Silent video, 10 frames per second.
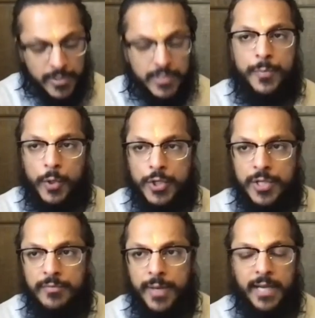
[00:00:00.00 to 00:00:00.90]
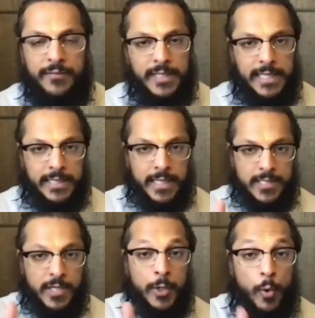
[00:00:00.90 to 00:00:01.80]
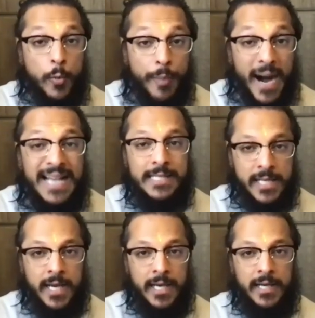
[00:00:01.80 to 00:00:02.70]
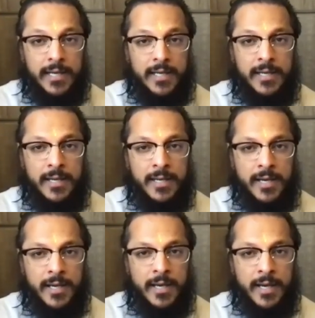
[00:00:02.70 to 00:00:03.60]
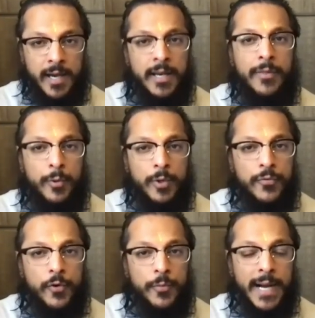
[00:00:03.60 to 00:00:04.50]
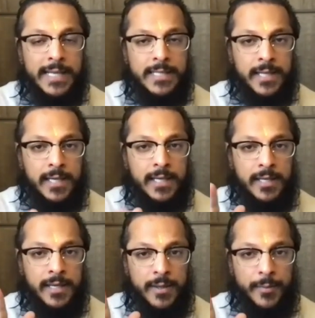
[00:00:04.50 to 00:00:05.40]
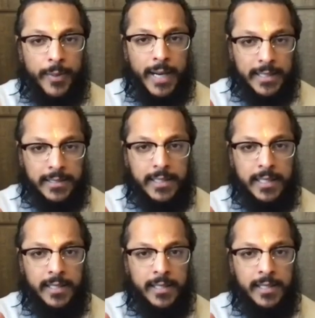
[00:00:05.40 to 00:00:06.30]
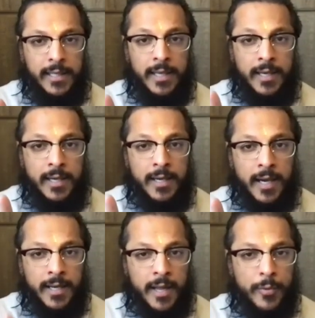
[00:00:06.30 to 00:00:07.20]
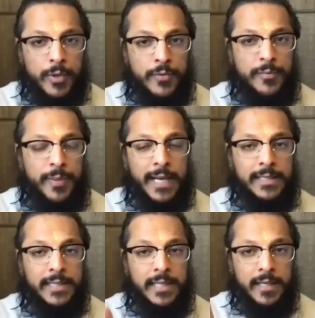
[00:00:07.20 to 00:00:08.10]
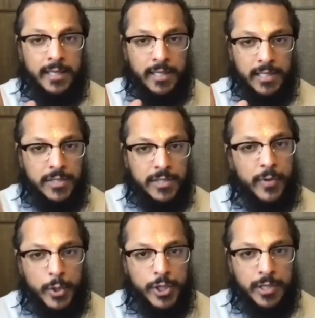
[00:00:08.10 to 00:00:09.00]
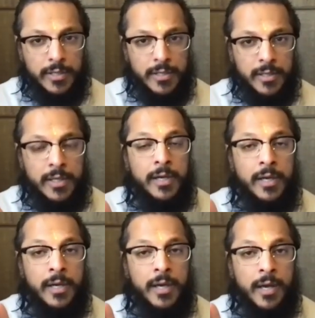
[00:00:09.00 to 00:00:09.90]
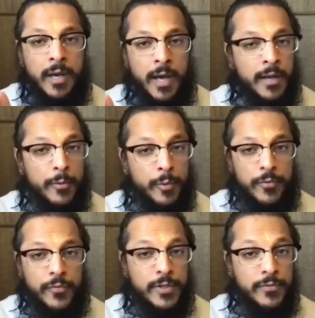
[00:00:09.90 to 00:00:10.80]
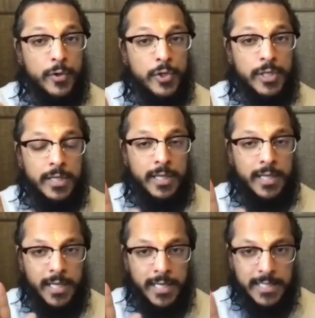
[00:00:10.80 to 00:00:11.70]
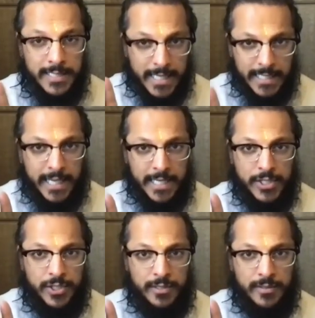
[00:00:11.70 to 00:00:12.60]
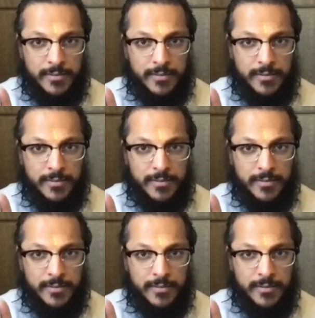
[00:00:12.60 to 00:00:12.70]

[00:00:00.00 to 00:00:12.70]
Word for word: this portion of Bhagavad Gita is on upasana. Another word for upasana, bhakti. Another word for bhakti, devotion. Another word for devotion, dedication.